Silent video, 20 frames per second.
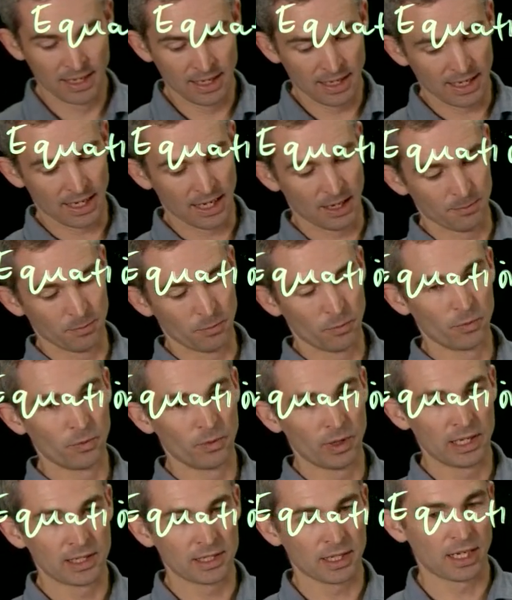
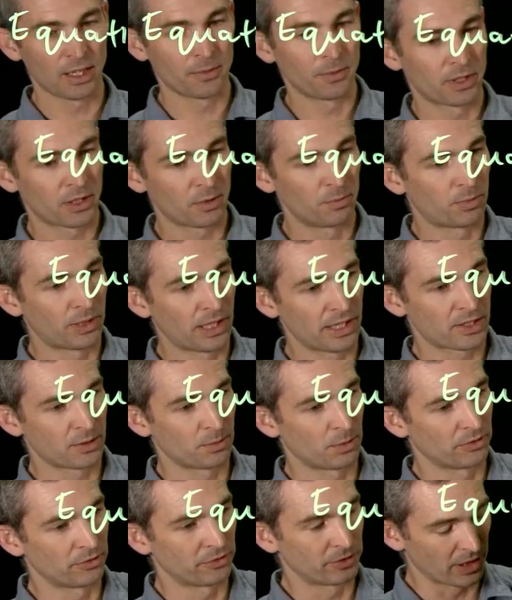entirely with
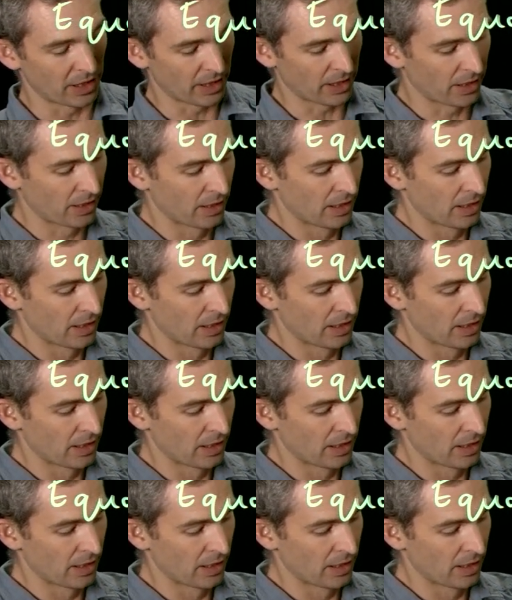compressible flow.